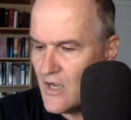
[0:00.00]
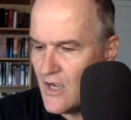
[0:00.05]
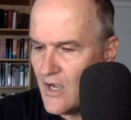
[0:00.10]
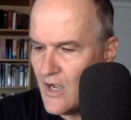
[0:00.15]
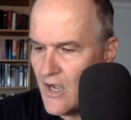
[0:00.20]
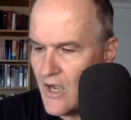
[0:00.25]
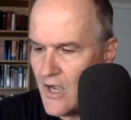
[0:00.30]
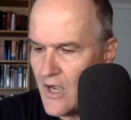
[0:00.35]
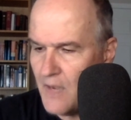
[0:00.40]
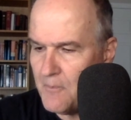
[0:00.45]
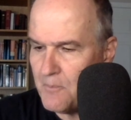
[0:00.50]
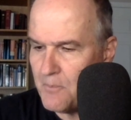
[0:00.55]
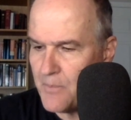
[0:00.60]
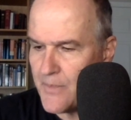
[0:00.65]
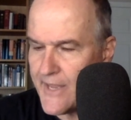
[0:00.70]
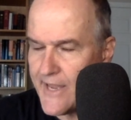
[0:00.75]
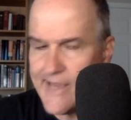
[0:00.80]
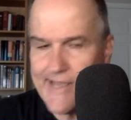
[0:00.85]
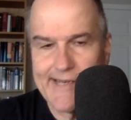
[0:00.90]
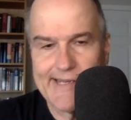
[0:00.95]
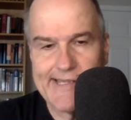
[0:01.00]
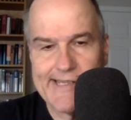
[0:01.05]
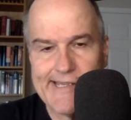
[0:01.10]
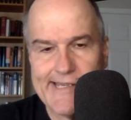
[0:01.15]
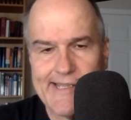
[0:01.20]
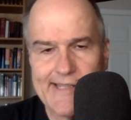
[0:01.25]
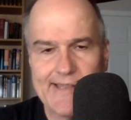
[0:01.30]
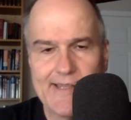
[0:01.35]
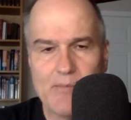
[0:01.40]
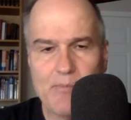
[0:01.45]
Um, and
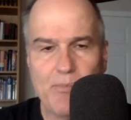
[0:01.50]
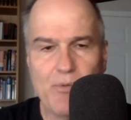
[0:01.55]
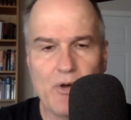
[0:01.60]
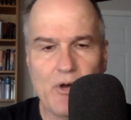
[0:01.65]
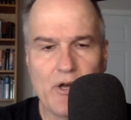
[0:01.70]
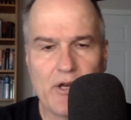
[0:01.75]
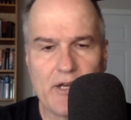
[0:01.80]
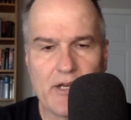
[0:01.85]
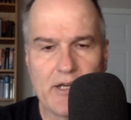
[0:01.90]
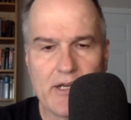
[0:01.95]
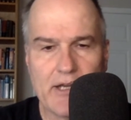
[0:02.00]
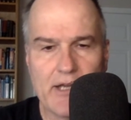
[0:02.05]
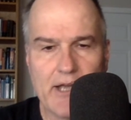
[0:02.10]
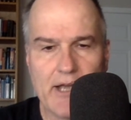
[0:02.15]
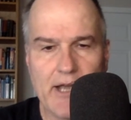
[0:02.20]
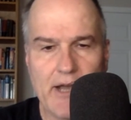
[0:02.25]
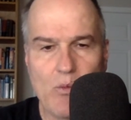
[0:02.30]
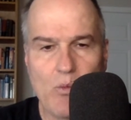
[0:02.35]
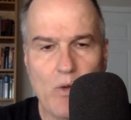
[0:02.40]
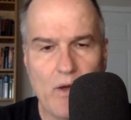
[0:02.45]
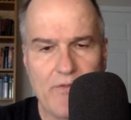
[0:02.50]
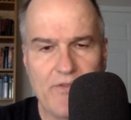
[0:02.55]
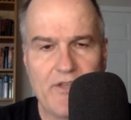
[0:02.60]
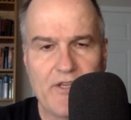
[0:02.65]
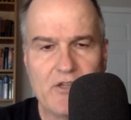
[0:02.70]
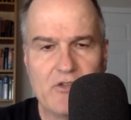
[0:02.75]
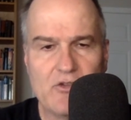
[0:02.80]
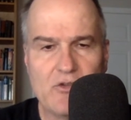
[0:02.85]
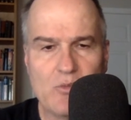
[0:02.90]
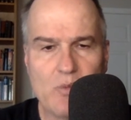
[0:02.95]
in the book, uh, one
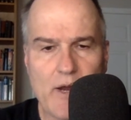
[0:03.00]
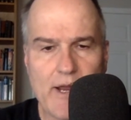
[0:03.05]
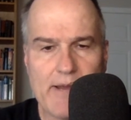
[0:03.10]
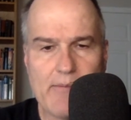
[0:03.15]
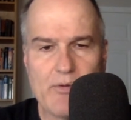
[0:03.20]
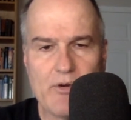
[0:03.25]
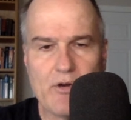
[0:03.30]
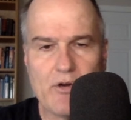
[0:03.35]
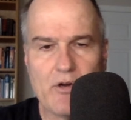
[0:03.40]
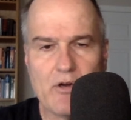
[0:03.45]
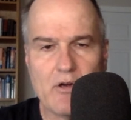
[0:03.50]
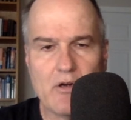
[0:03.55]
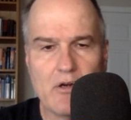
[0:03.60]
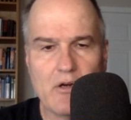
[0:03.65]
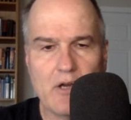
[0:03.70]
thing Schwaber,